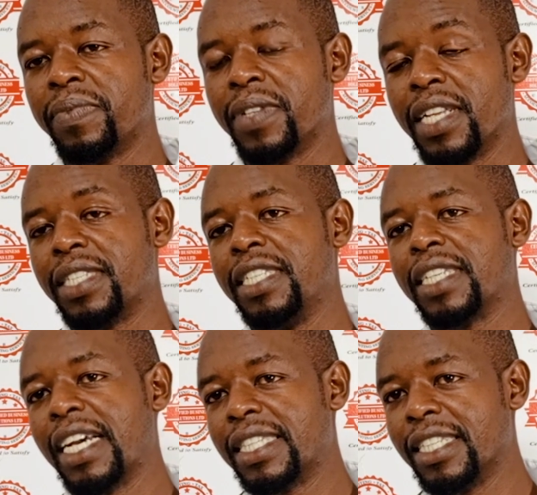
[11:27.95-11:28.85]
Let's
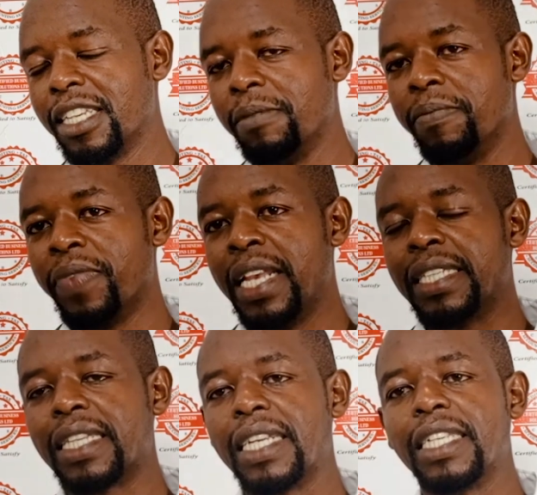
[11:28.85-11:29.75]
discuss the same.
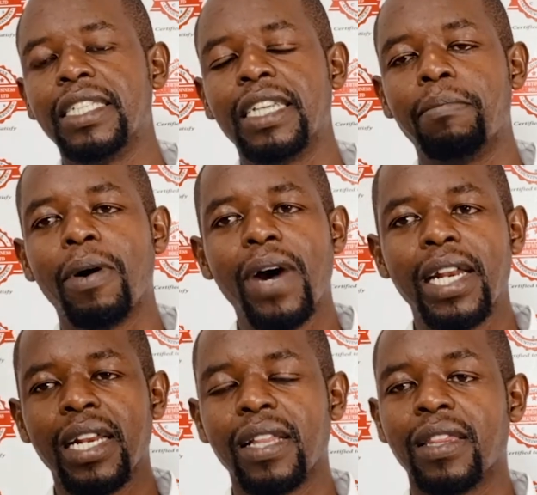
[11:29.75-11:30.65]
Strategy number one